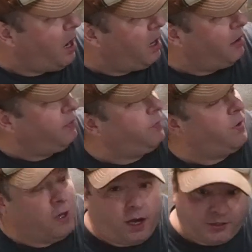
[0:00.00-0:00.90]
of
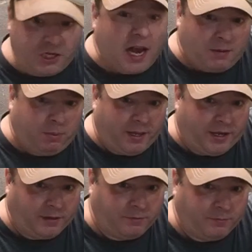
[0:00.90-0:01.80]
a jack
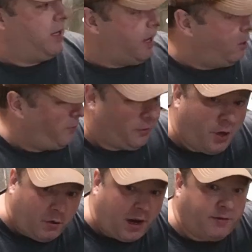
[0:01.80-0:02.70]
plate. Now if you
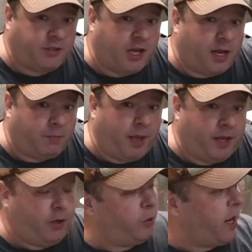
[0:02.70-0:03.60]
don't have a jack
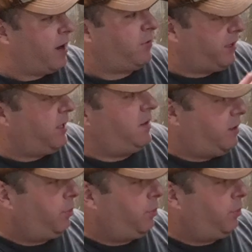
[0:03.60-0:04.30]
plate you would have to get the